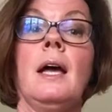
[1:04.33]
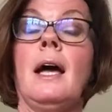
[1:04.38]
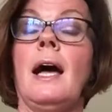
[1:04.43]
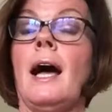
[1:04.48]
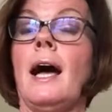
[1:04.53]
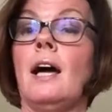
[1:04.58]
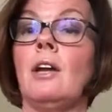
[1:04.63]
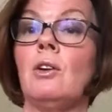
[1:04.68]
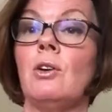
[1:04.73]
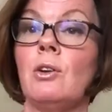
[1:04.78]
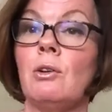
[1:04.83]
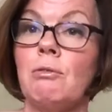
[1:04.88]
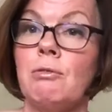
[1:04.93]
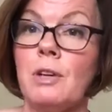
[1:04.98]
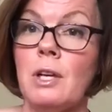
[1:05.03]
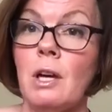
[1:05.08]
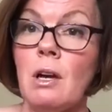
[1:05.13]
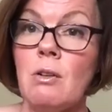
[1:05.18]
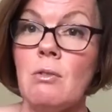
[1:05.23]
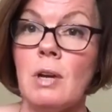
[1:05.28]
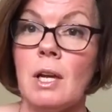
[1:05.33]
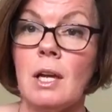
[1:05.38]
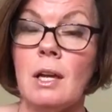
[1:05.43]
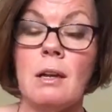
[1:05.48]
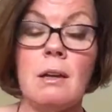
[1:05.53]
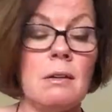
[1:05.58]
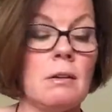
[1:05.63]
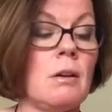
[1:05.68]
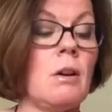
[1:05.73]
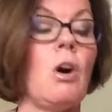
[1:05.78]
And on a viola,
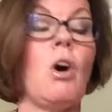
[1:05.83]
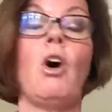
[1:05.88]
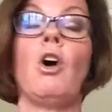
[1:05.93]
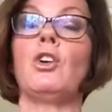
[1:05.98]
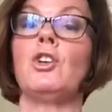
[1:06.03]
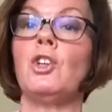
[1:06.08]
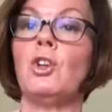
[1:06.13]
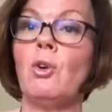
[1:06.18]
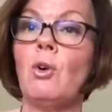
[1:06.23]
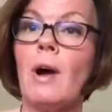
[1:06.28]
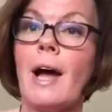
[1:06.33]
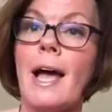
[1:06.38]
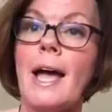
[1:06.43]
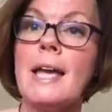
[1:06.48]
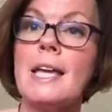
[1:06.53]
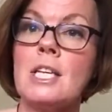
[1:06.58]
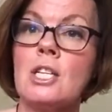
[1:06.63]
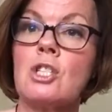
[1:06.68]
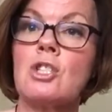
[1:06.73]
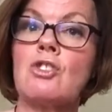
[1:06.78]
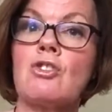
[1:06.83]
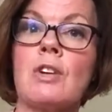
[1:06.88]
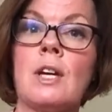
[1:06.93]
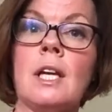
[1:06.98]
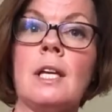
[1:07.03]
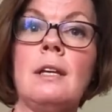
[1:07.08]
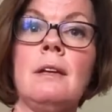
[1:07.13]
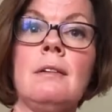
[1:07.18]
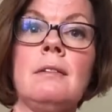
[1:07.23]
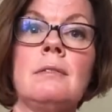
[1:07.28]
on your A
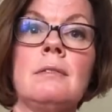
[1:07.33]
string,